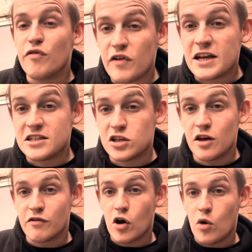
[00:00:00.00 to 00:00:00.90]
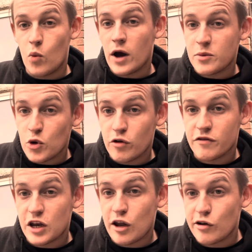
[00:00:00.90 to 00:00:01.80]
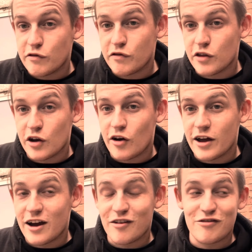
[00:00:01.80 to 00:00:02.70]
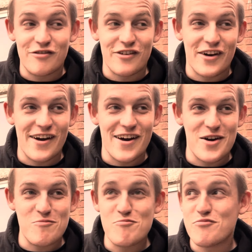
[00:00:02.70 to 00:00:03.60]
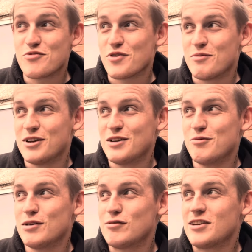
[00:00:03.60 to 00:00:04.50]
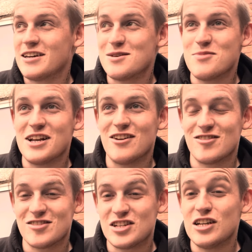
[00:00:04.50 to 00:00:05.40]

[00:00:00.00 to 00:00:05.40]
fans that have got way more of a life than I have probably will take a bit longer to